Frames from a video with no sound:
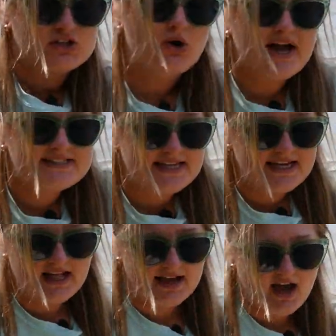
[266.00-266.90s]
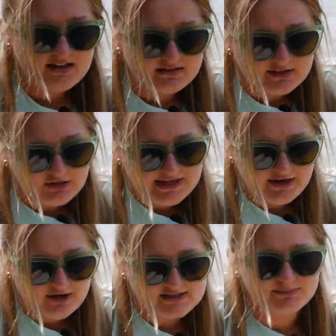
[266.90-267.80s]
so I got a little
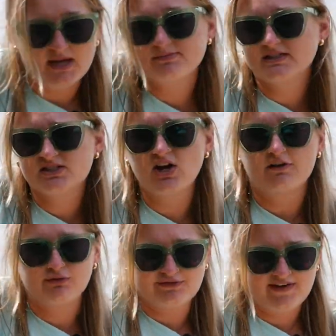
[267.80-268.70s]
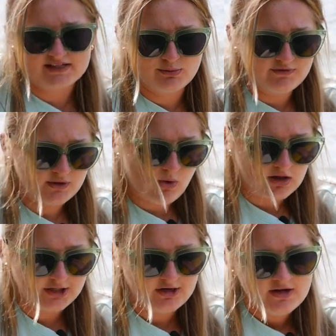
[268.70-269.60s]
here. Sometimes it's tough with fast moving
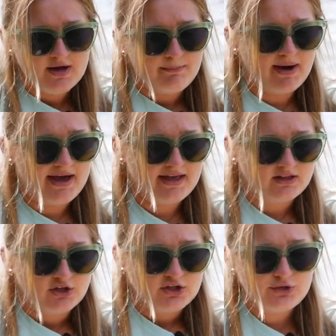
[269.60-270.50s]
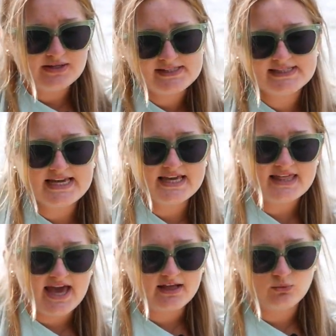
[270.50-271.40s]
water, but you can
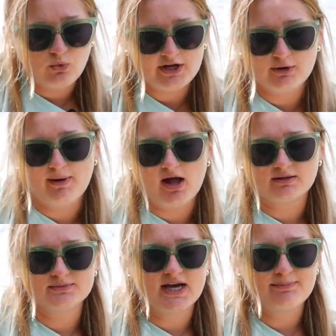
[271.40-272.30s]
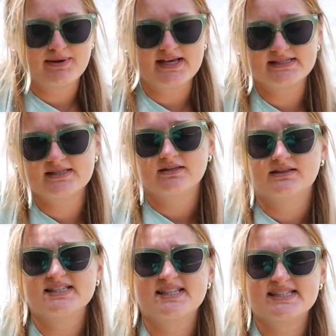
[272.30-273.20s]
see then what your bottom type is.
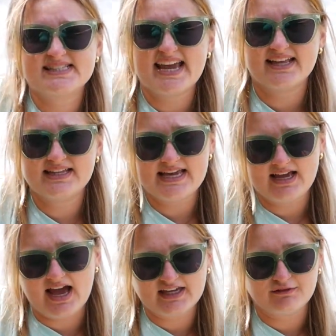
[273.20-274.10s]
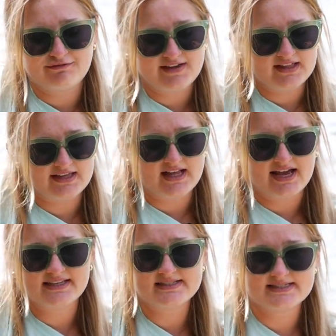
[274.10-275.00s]
This is sandy. I can feel
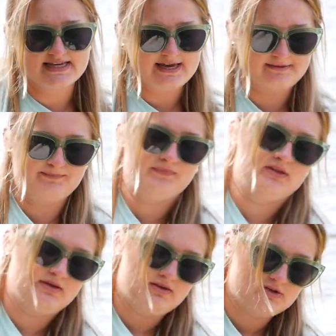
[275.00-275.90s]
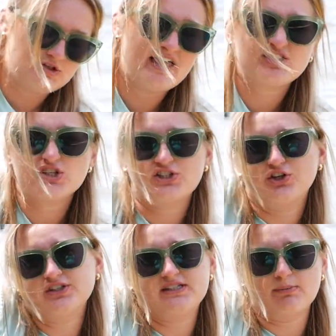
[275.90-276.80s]
it. I can see it. So that's
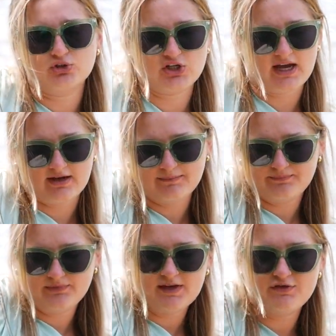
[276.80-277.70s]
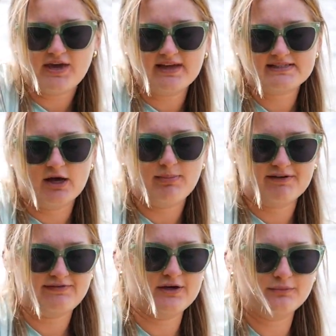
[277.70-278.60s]
just a good double check if you can't tell by